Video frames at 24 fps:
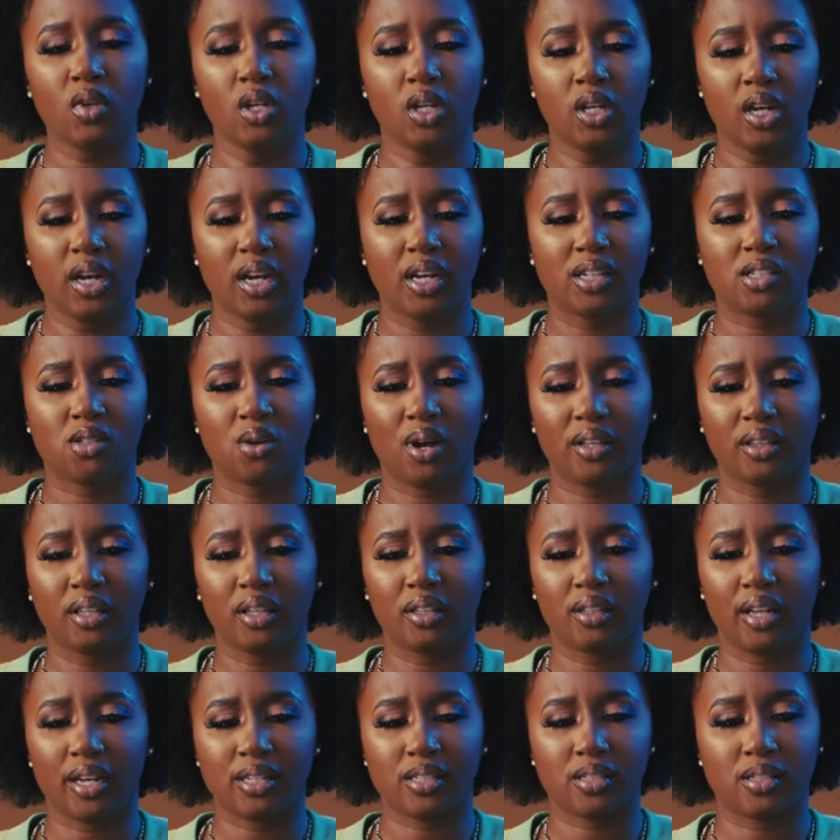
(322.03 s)
yeah. So I
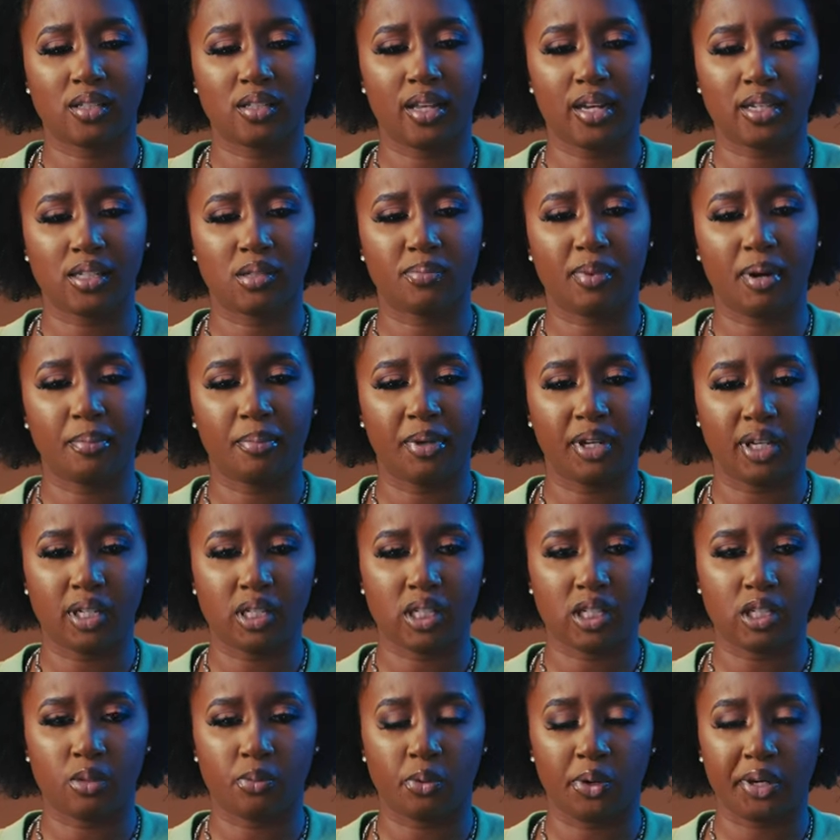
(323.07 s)
think that's that's my
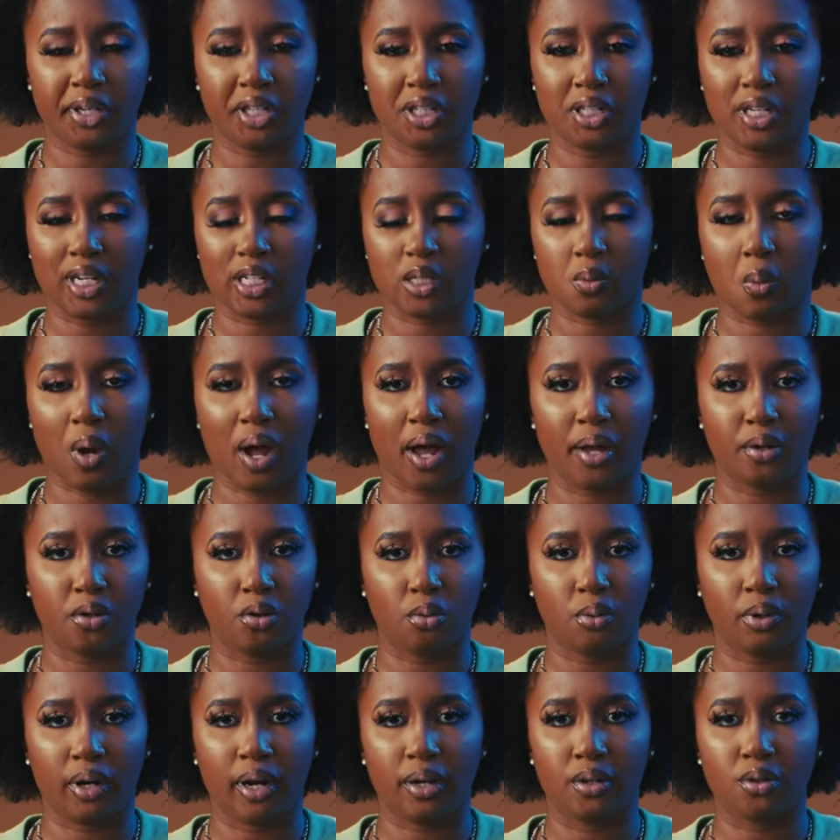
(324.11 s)
biggest inspiration. That's why I
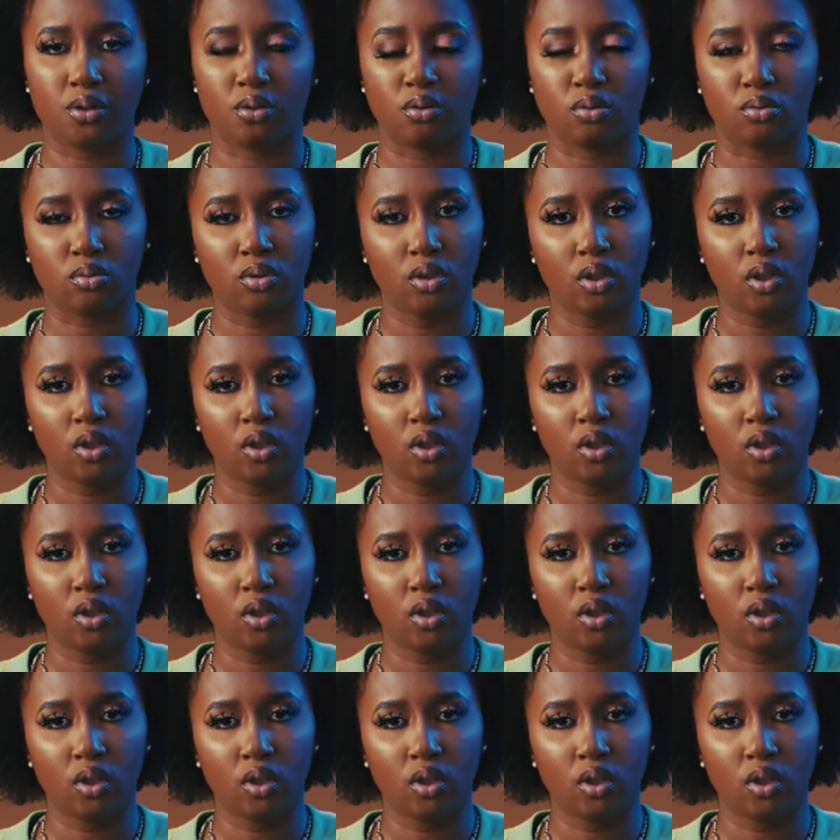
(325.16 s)
do what I do.